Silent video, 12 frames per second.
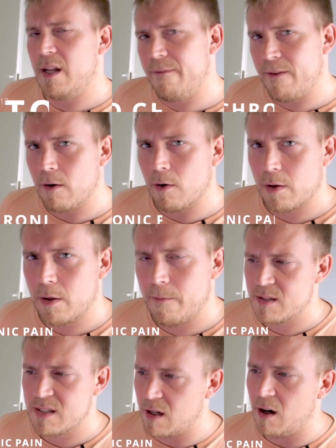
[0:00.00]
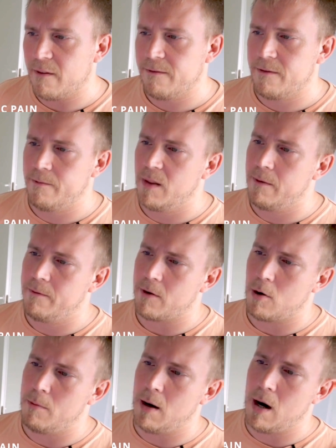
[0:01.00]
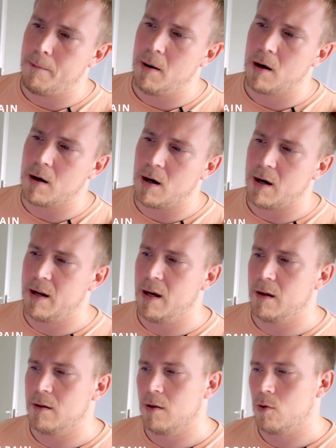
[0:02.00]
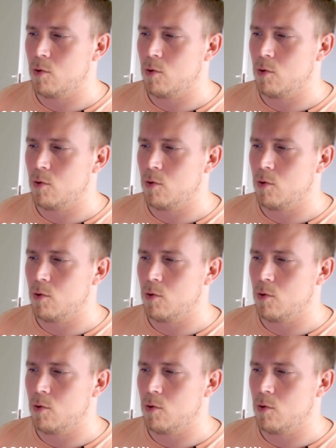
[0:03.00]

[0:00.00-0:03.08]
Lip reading: difficult stuff. From Abkarian